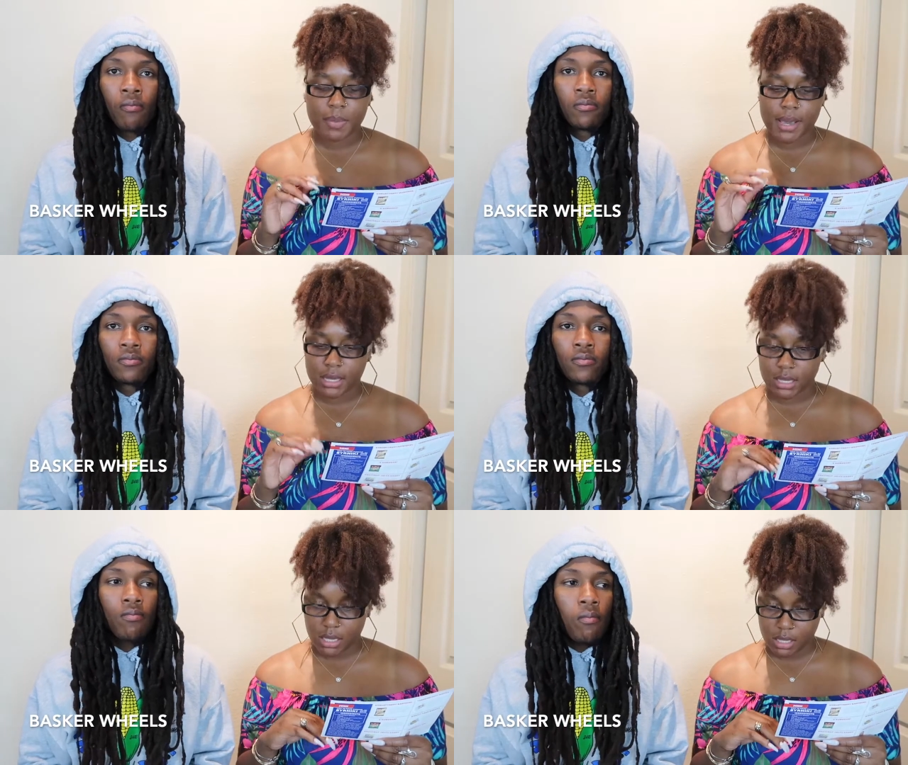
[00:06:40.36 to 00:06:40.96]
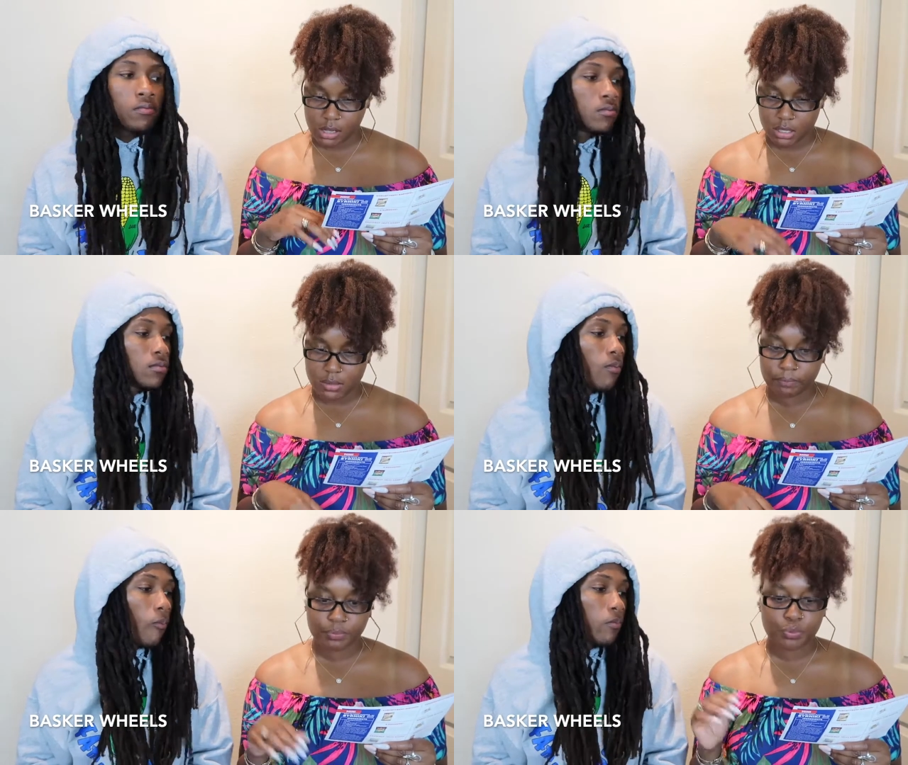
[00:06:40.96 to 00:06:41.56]

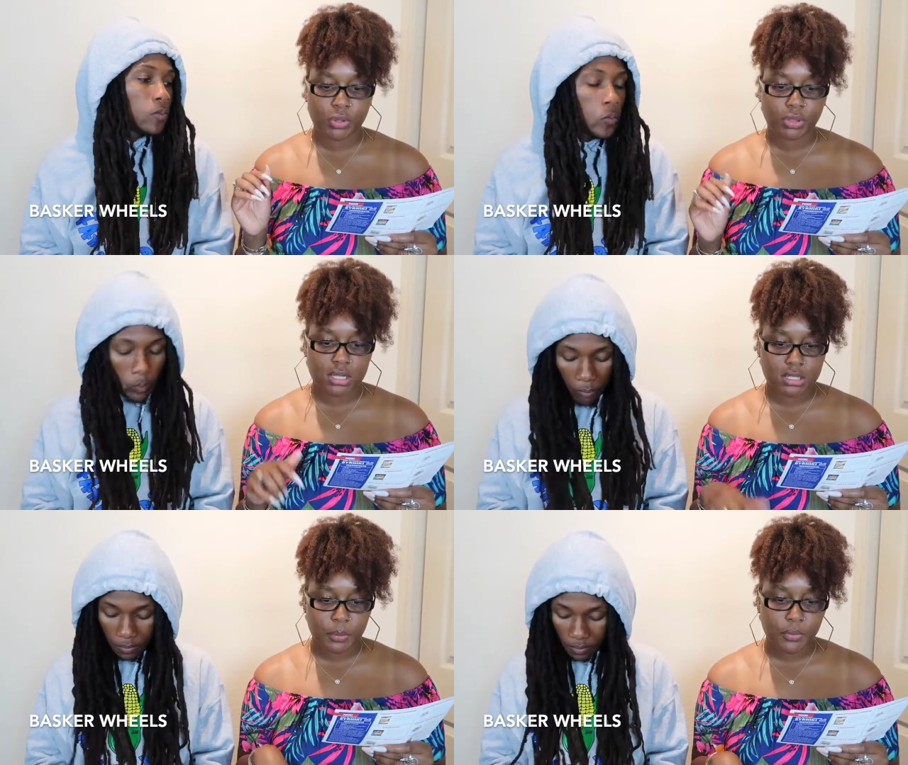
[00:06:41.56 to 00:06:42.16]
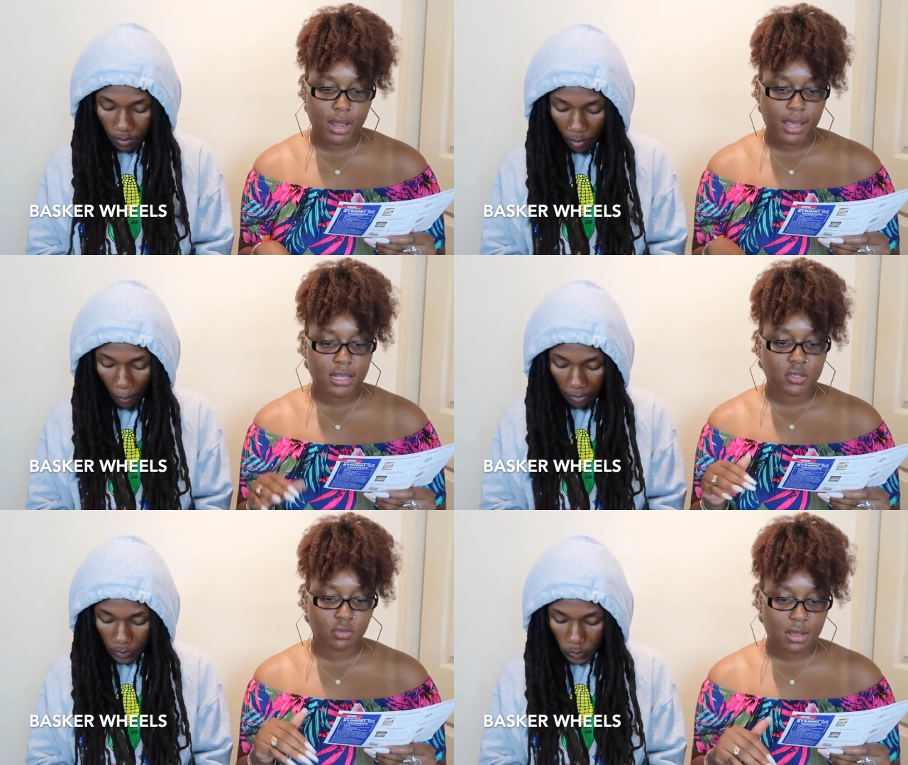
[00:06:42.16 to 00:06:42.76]
Speaker 1: pancakes with a
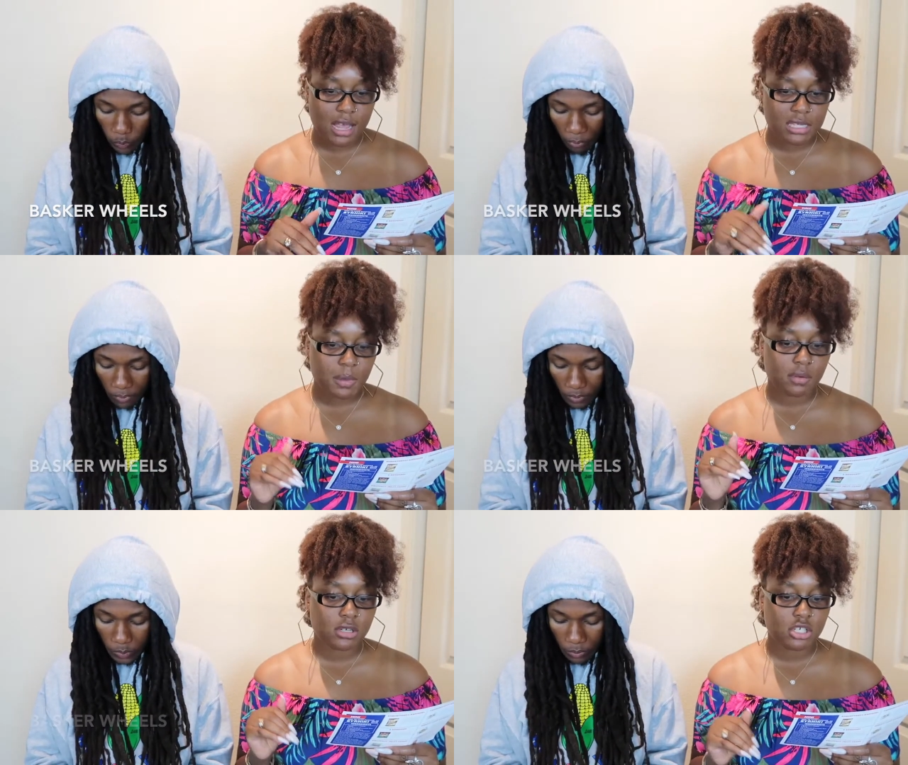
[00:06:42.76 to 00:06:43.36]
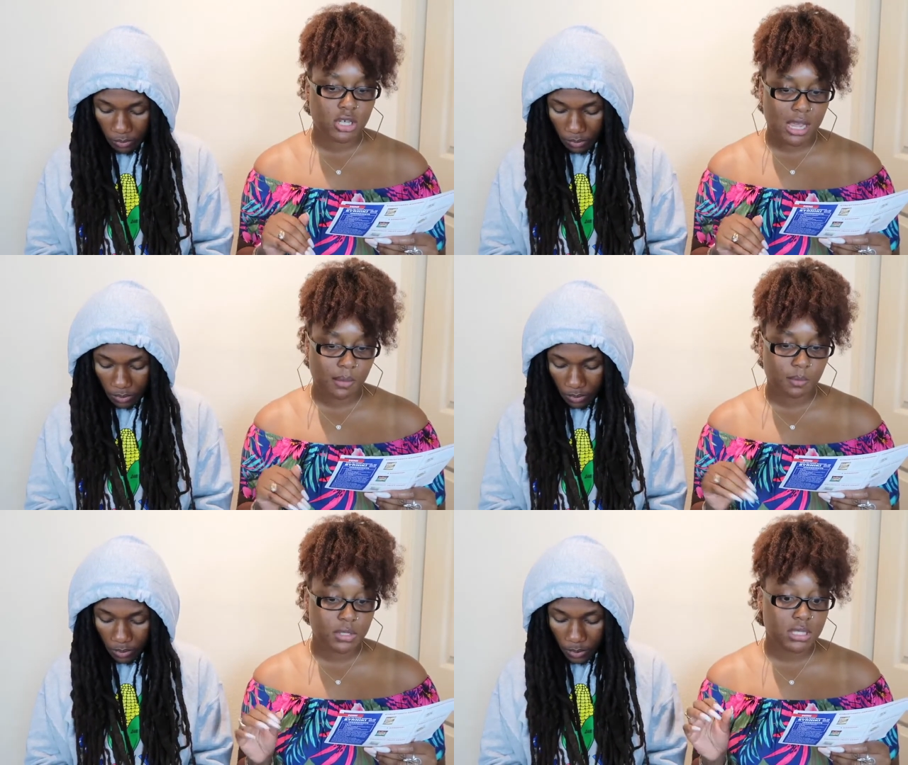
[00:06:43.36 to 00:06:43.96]
surprise raspberry
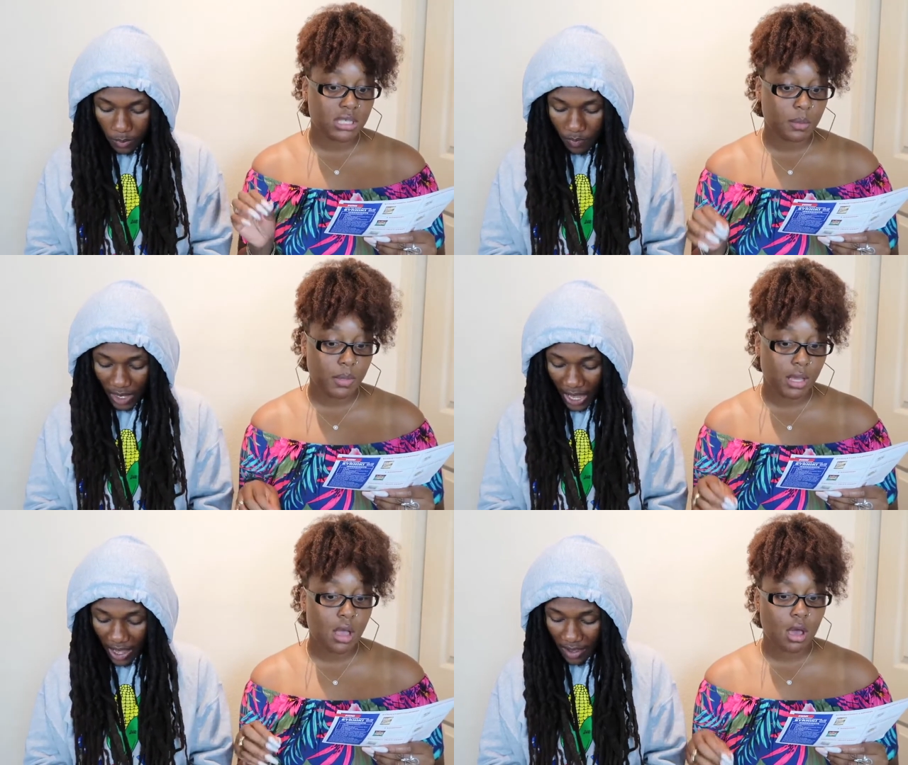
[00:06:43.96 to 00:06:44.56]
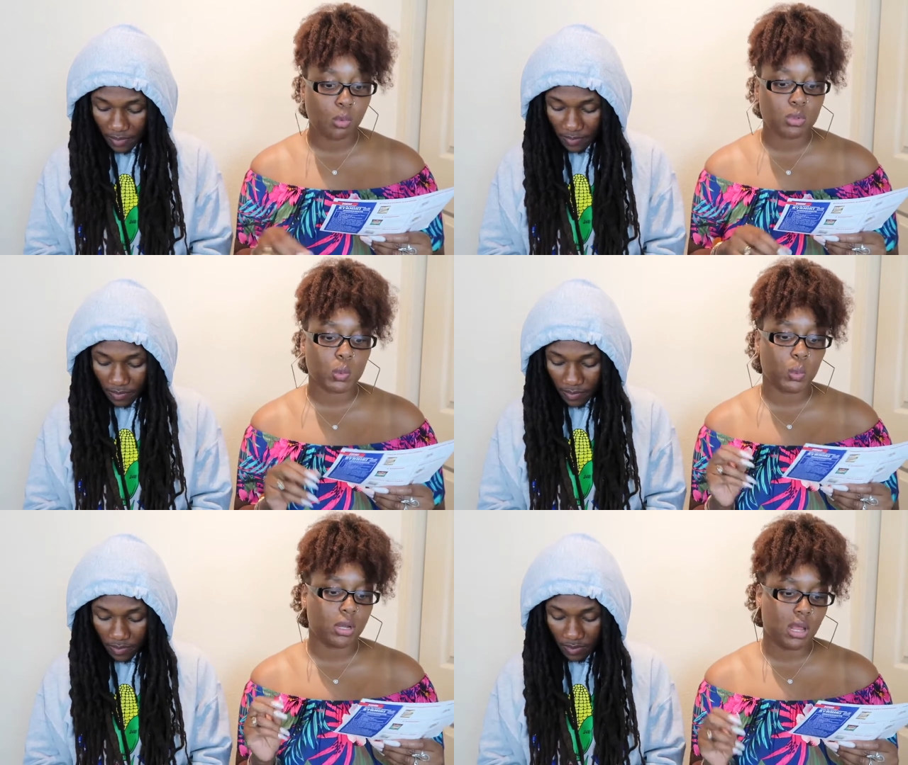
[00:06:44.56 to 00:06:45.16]
jam seeping out
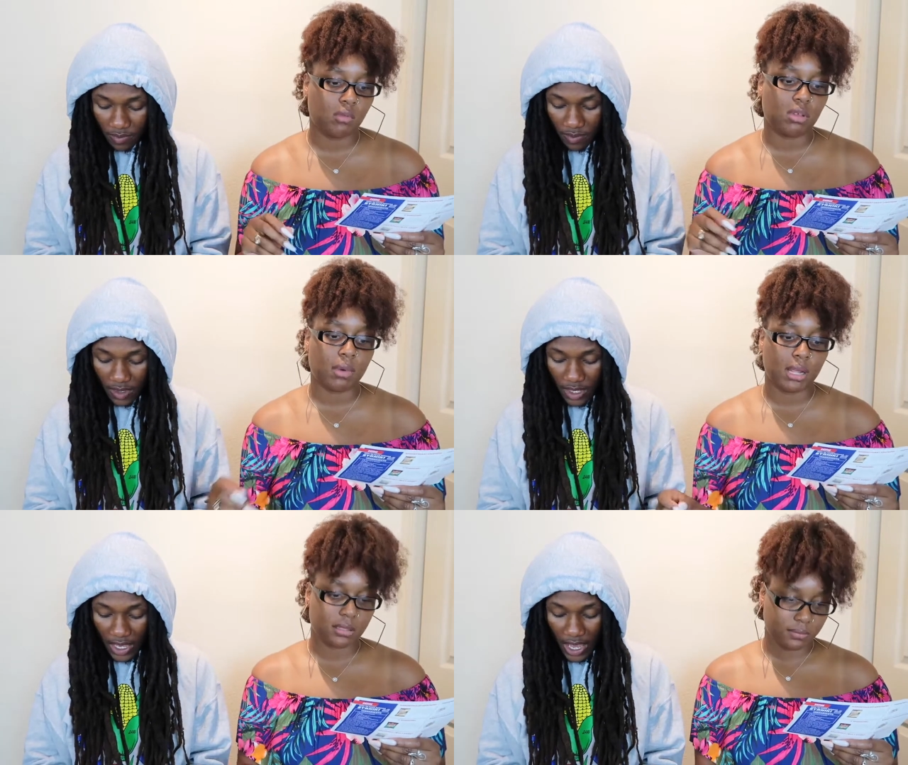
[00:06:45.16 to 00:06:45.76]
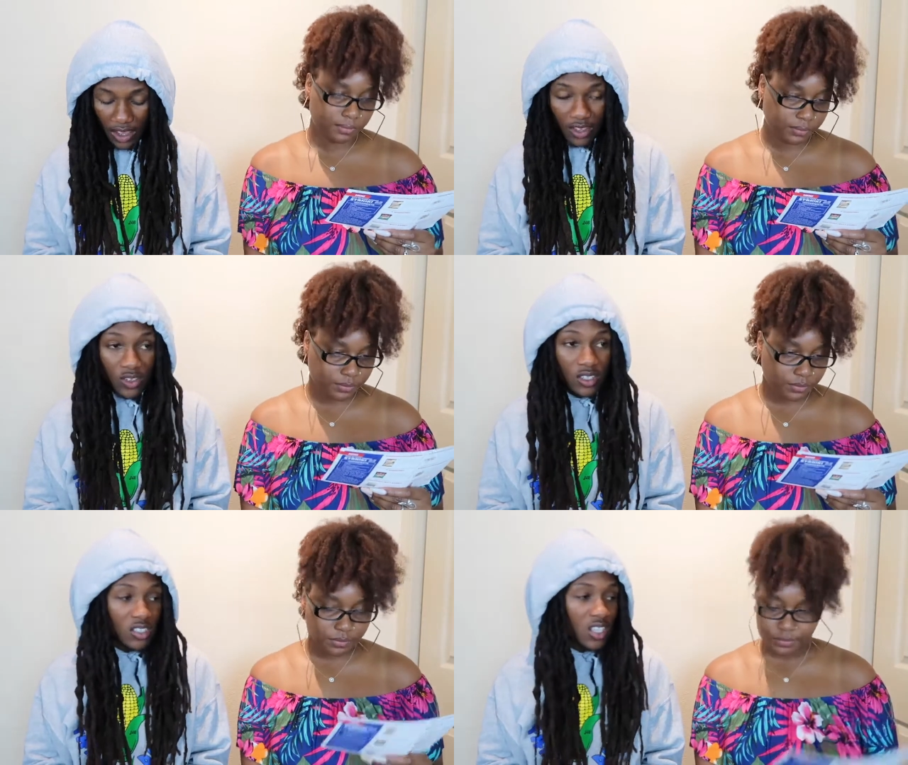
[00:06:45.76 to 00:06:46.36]
with every bite.
Speaker 2: I
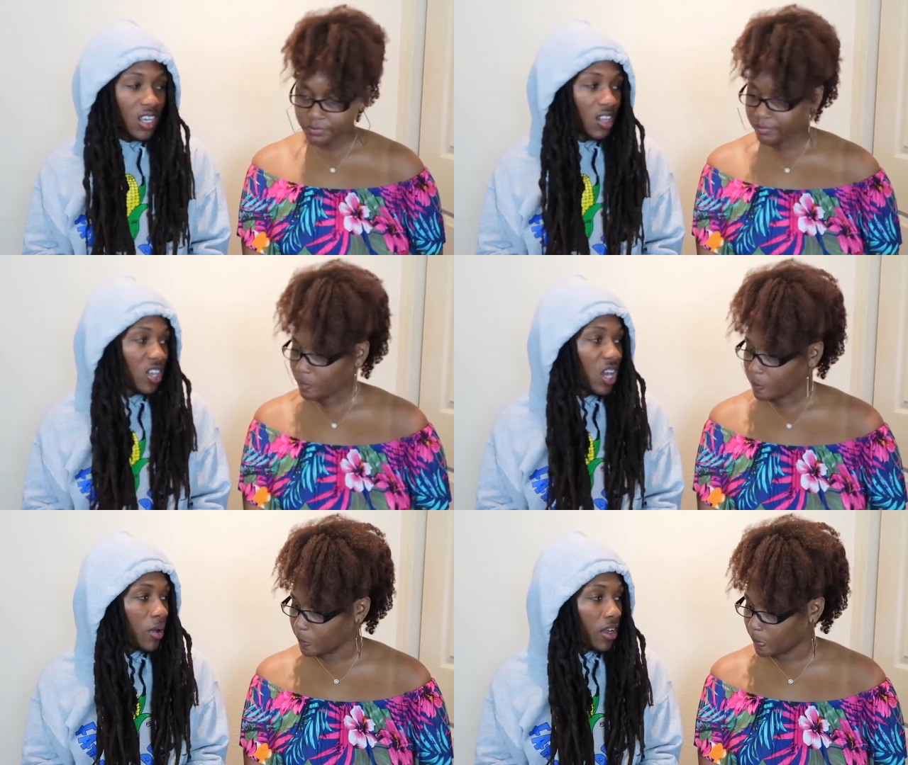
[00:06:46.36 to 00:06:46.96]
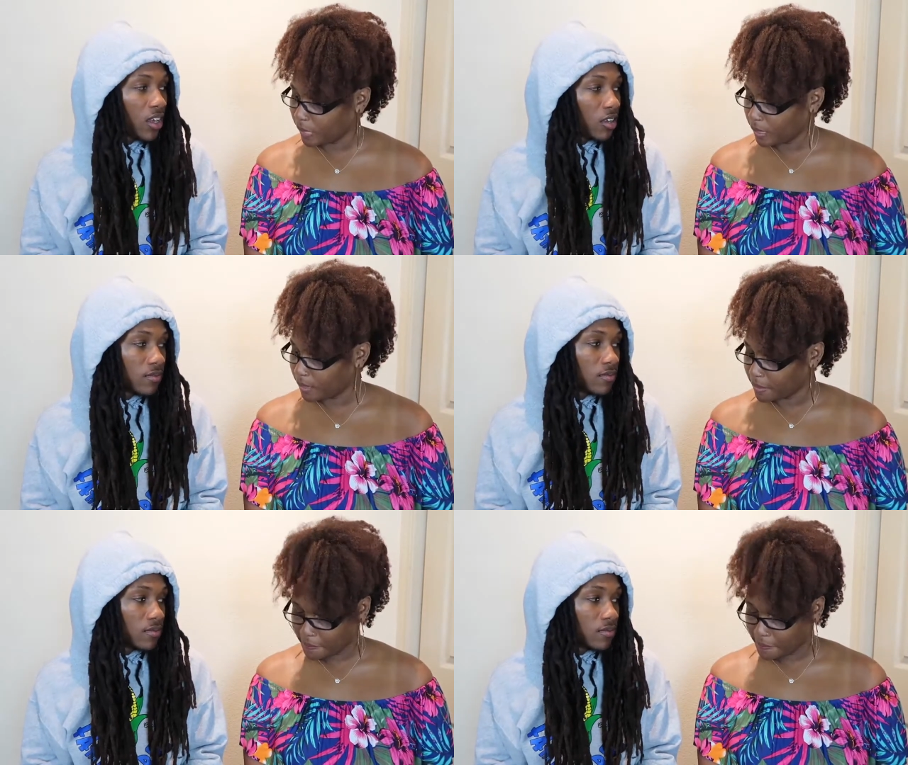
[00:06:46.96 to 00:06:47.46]
actually just think it looks like a pancake.